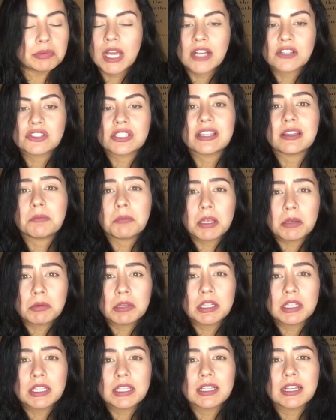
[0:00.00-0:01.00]
Actually, the
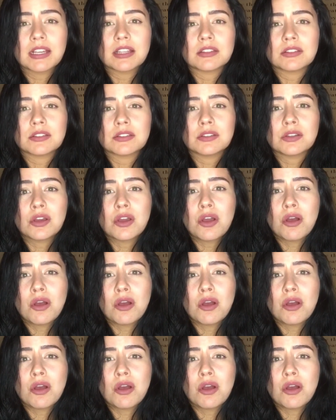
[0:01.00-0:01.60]
Maybelline has